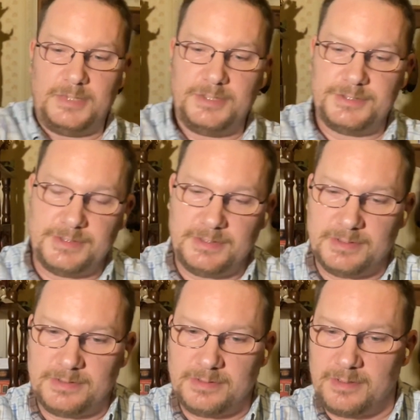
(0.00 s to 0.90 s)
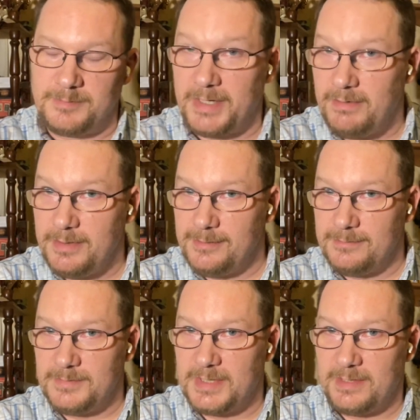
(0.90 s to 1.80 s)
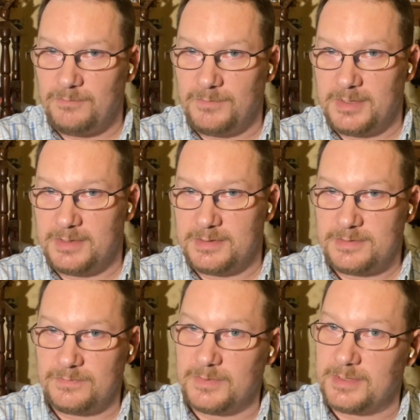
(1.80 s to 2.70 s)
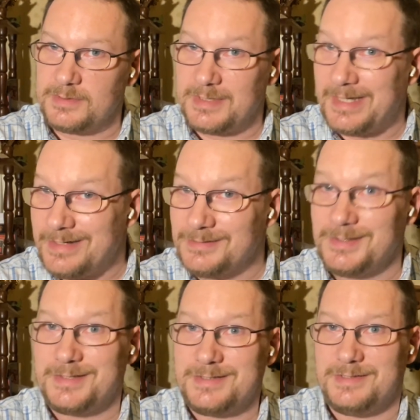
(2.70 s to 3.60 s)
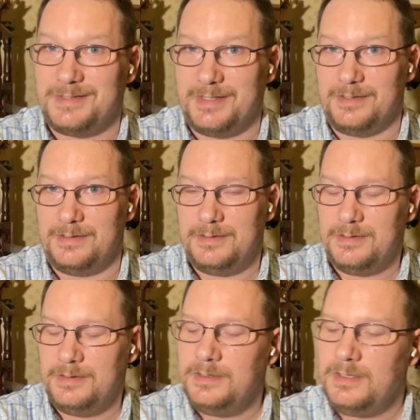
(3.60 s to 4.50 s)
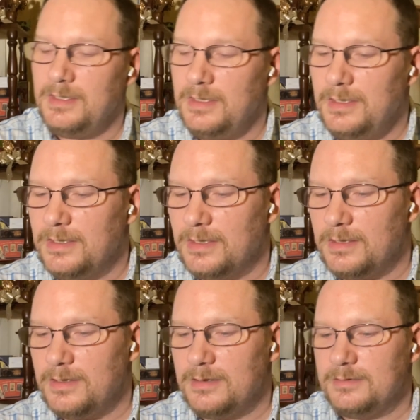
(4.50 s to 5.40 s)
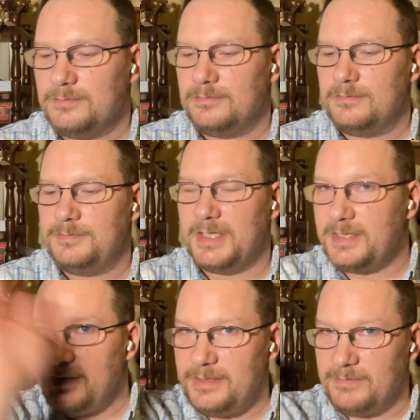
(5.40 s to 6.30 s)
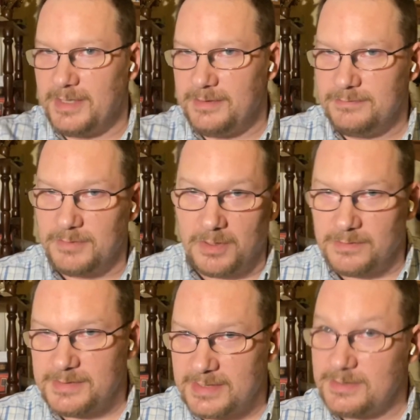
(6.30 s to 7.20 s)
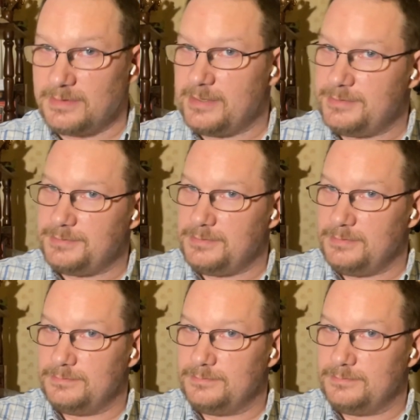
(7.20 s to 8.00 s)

She did not bury them. That was what Alex did. But anyway, all that's alleged,